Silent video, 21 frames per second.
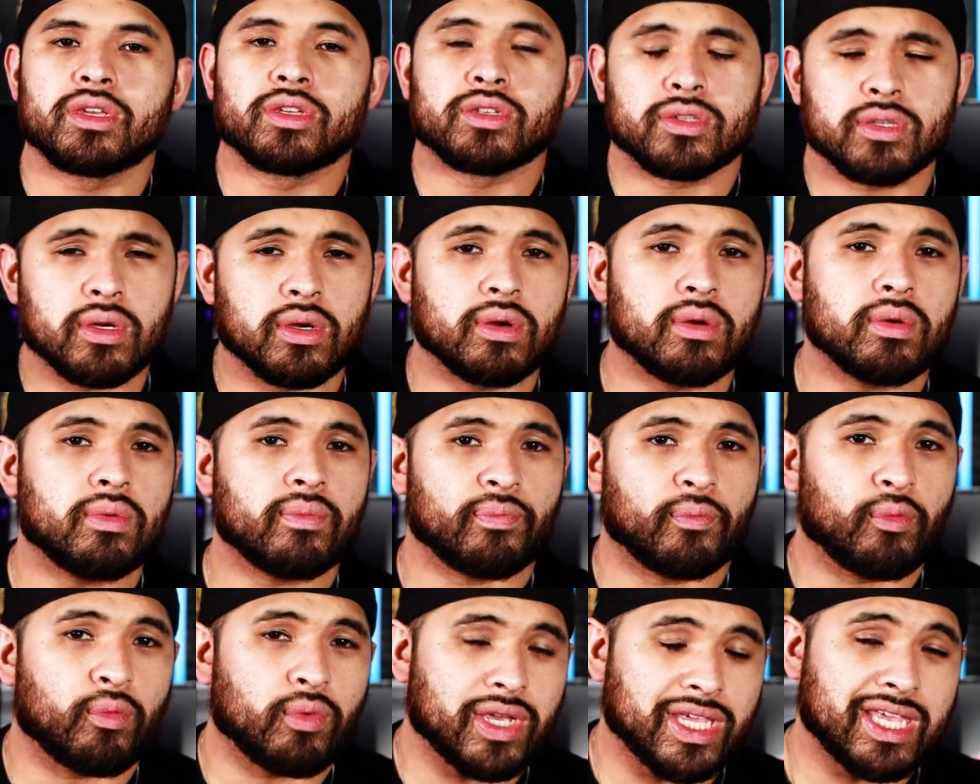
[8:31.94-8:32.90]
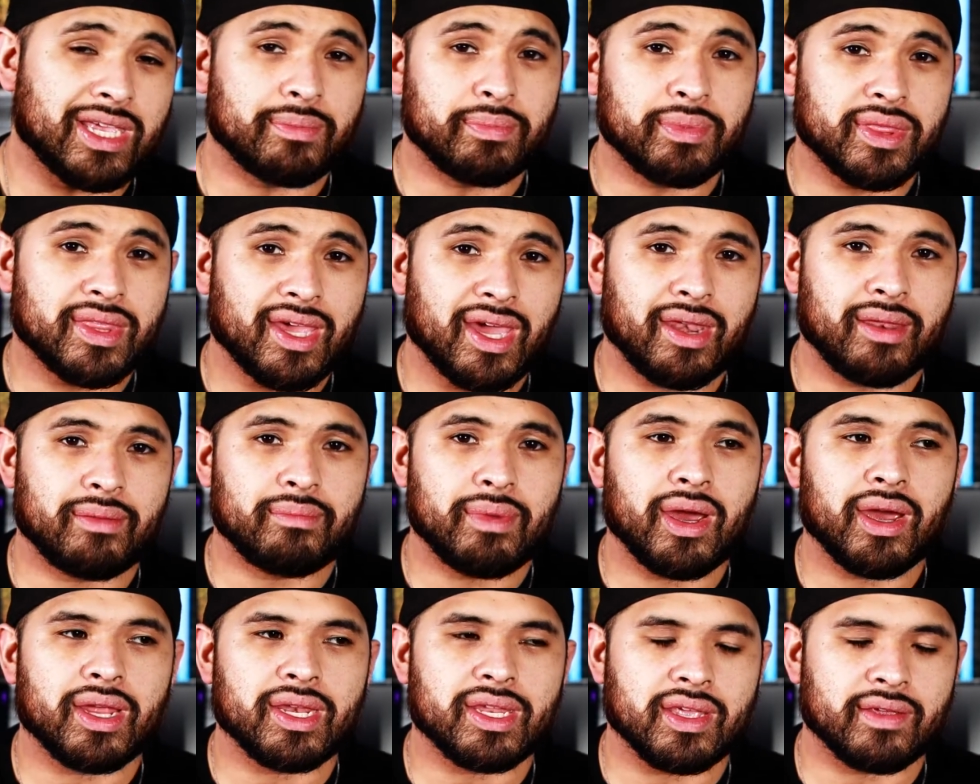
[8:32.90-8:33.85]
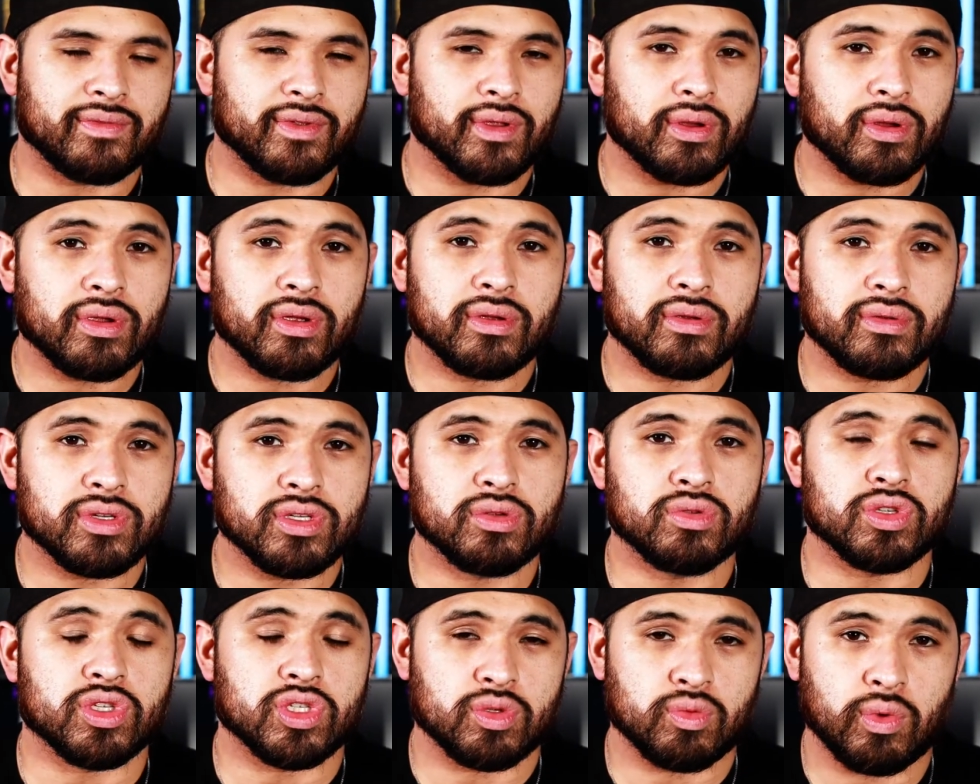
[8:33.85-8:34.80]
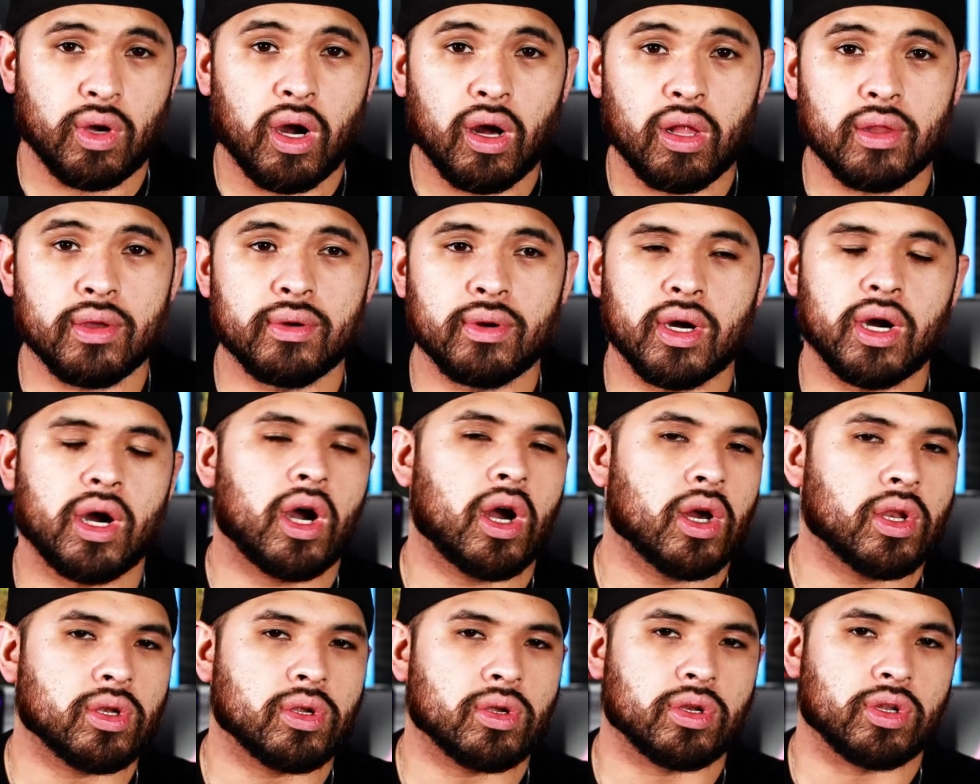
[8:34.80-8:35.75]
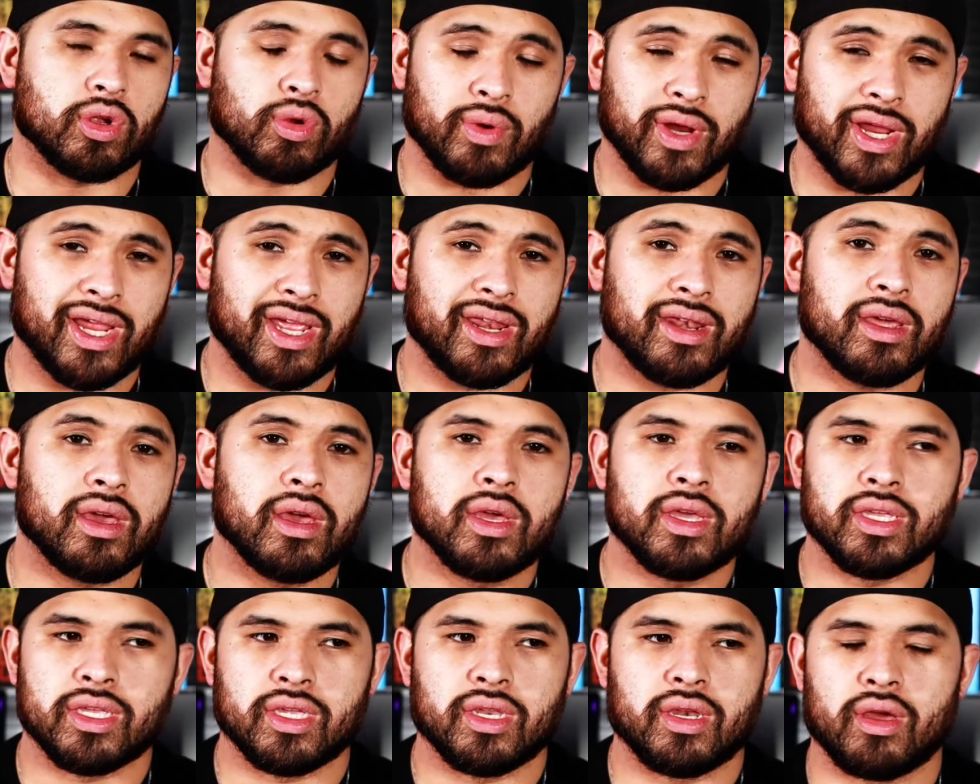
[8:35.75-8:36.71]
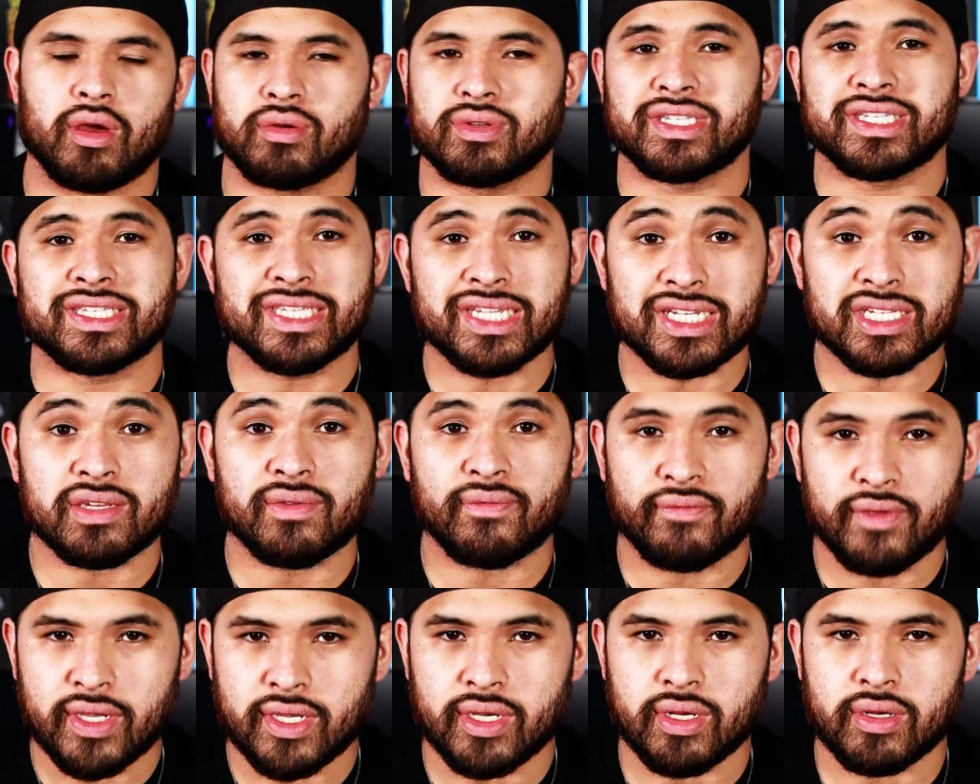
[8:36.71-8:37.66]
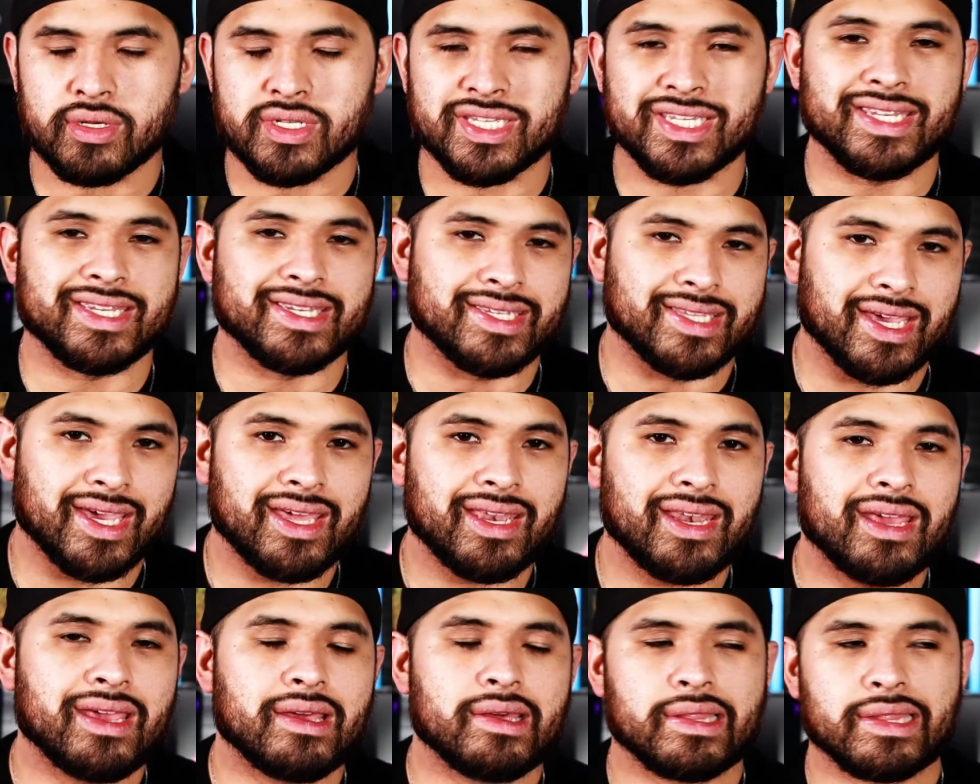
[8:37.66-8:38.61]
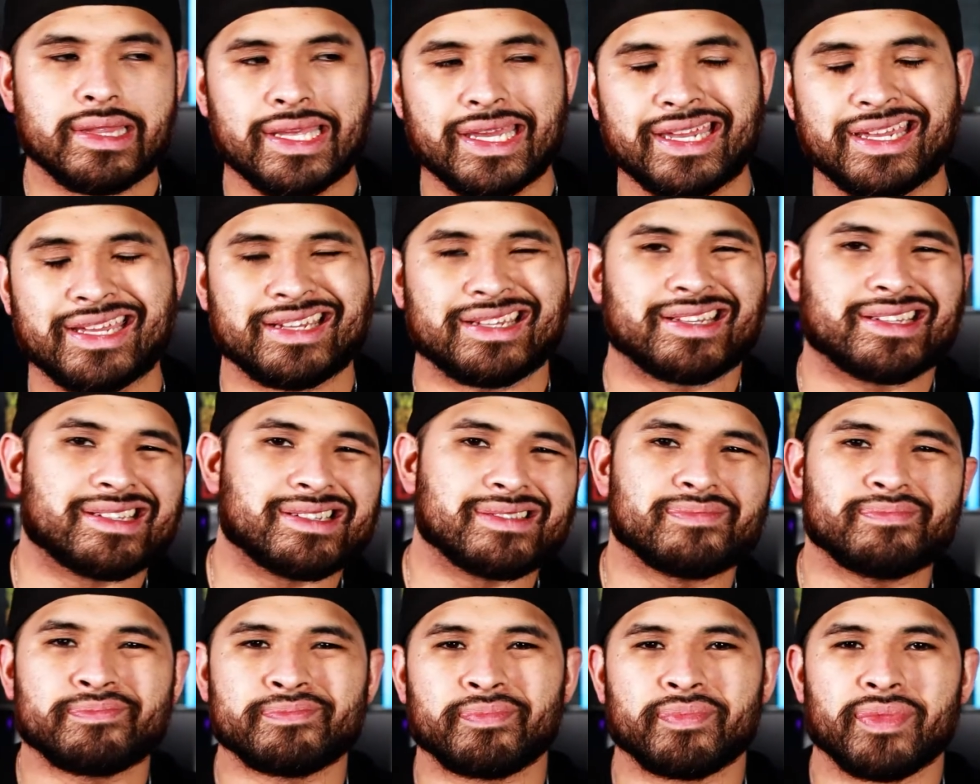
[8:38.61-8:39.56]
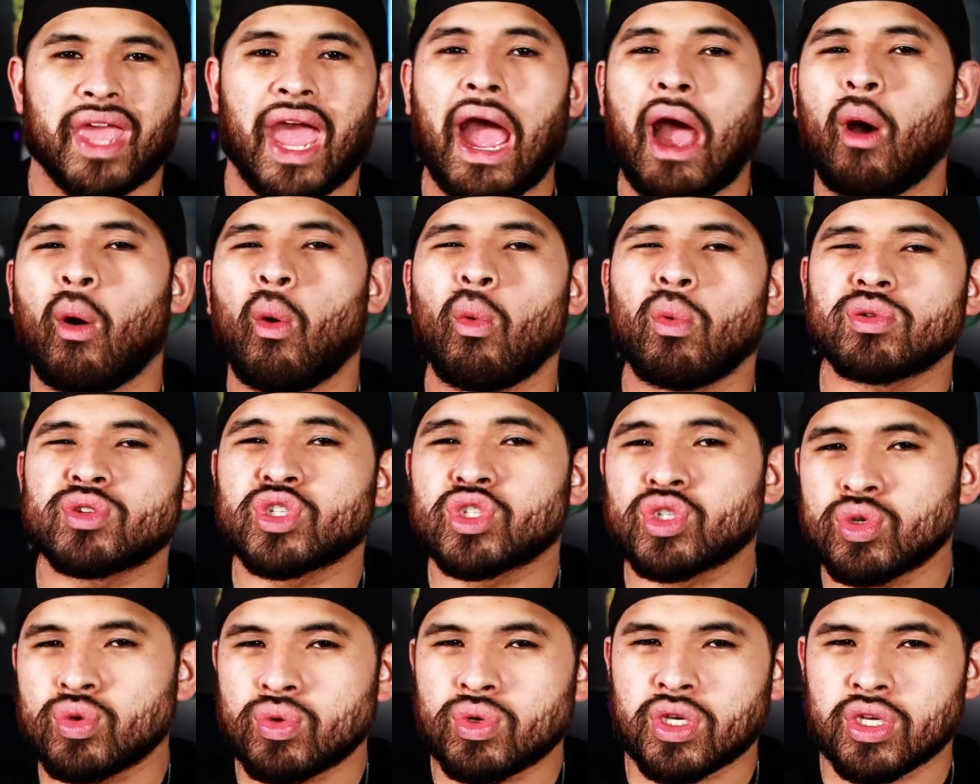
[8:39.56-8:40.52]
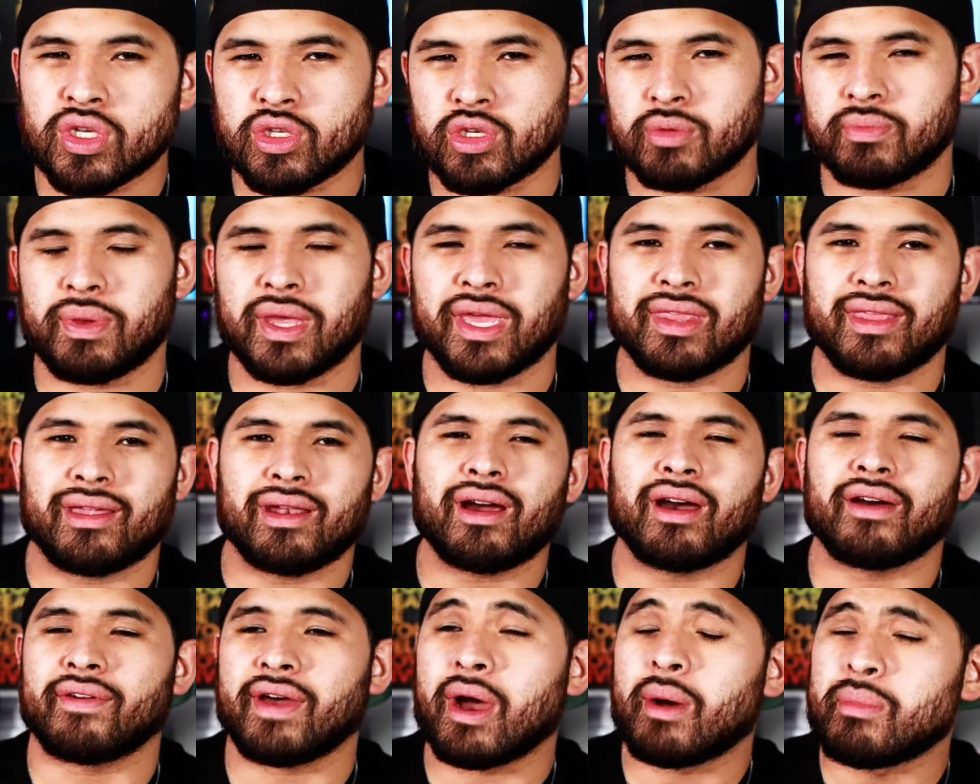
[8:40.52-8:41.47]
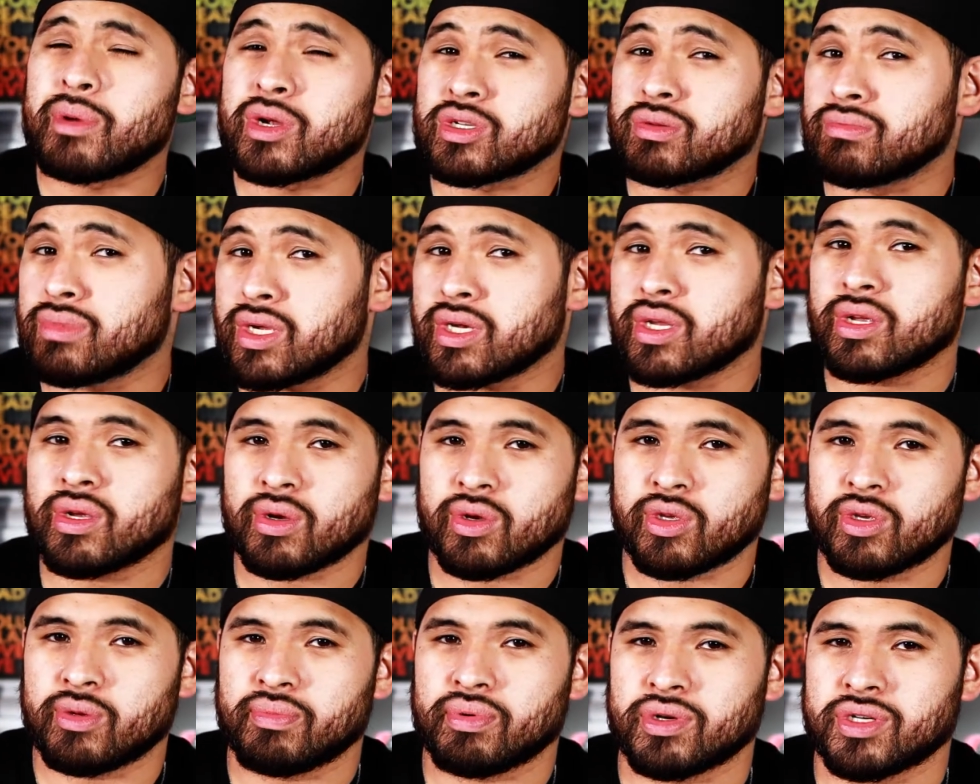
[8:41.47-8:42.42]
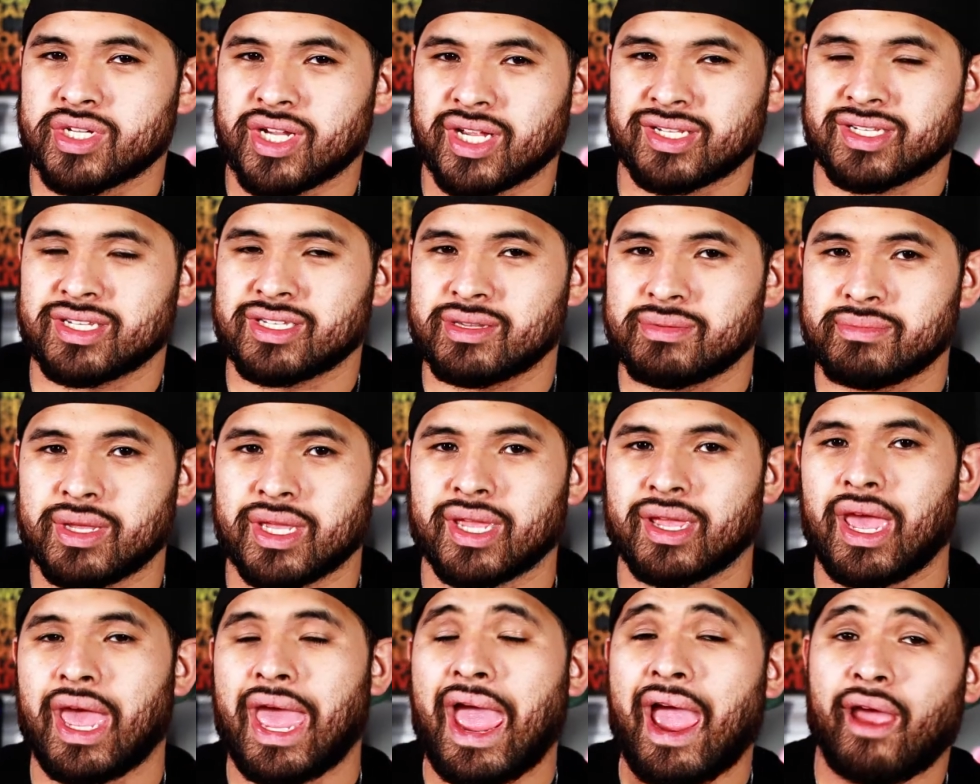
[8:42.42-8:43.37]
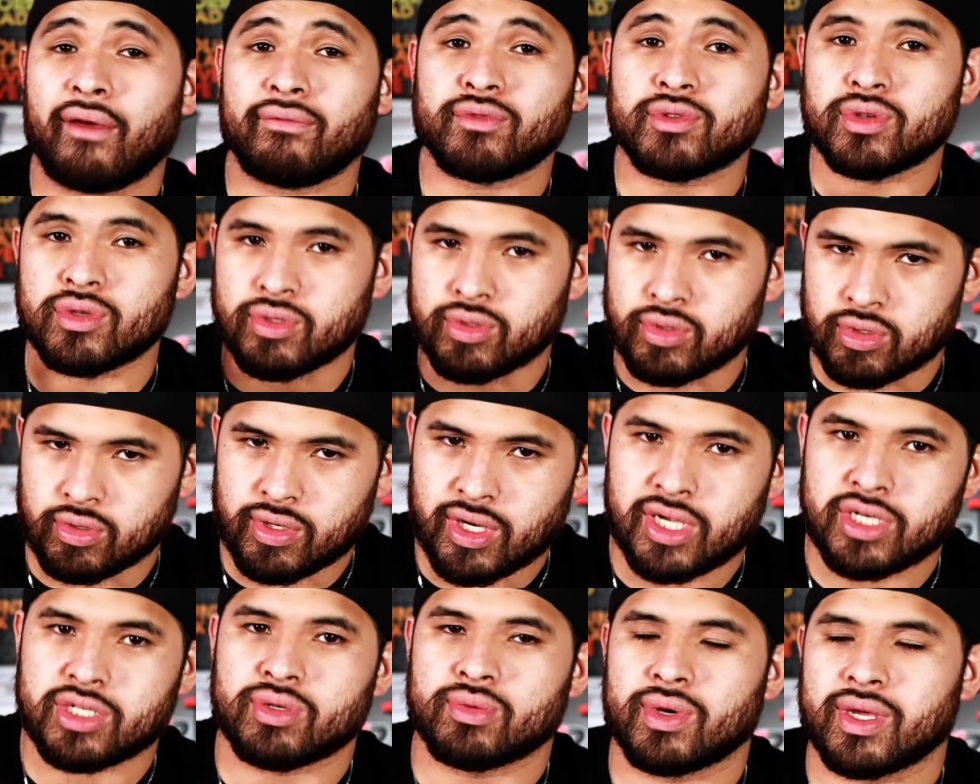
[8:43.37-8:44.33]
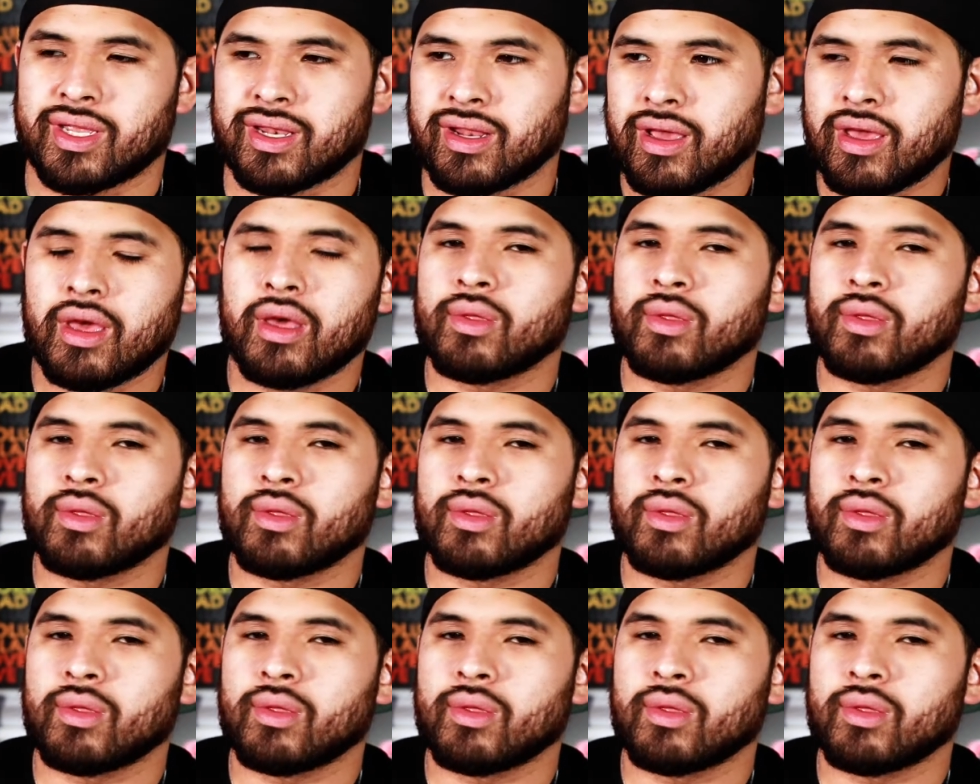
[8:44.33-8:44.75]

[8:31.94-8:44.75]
So keeping that in mind, if you're going to swallow 100 grand, 6 figures in debt, like, how soon can you pay that off? How much money are you projected to make after you graduate?